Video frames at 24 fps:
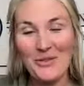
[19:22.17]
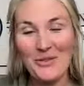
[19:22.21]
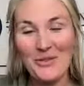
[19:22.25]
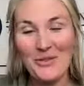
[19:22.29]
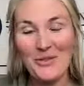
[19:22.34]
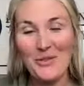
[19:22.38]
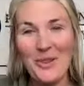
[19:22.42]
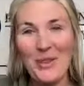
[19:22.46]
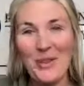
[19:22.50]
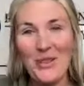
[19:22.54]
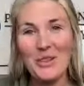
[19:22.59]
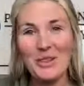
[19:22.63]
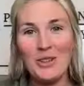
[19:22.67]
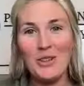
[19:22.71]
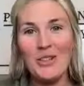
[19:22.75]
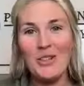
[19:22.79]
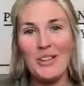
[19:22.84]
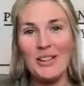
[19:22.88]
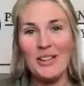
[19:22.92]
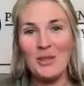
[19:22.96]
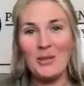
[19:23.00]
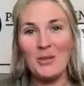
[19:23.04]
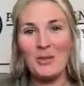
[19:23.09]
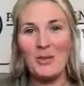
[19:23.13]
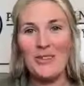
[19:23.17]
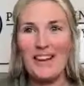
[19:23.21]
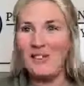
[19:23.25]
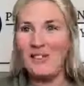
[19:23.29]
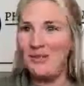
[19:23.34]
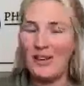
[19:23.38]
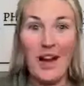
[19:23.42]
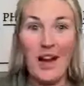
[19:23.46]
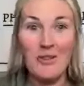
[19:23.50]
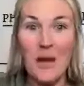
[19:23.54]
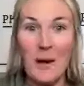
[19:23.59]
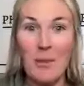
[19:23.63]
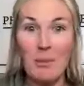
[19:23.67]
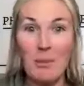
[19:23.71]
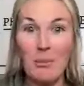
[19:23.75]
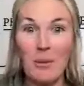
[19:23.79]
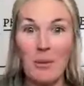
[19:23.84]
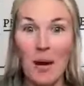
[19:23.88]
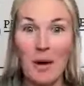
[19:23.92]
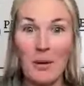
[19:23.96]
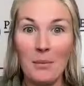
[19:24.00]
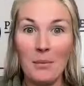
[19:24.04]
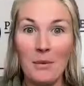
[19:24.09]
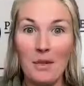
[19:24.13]
feel,
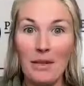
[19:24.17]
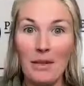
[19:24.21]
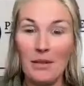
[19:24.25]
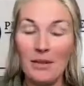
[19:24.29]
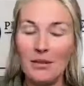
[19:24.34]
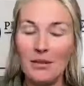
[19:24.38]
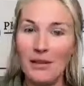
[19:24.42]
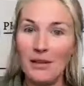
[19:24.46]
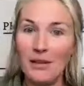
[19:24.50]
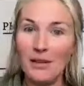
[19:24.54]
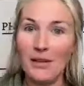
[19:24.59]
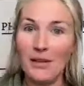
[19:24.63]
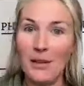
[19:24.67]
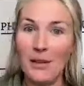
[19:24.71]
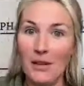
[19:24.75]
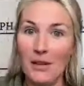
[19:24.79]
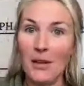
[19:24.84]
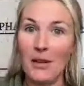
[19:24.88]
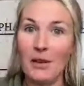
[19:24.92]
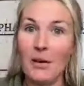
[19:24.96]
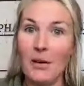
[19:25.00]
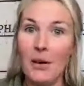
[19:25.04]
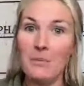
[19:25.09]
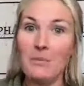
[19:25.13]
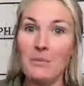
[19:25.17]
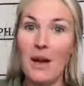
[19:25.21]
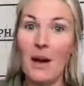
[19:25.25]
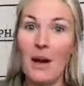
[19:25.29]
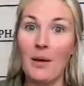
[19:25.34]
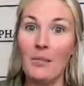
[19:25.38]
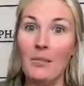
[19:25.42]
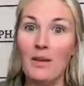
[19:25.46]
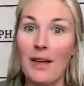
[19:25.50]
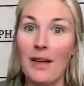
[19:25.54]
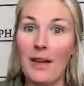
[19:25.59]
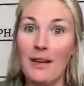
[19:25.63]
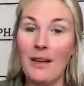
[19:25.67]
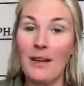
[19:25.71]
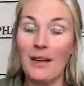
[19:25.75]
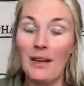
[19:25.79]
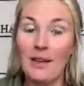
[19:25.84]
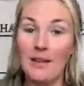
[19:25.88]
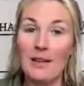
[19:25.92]
kind of like you have that mom guilt of like,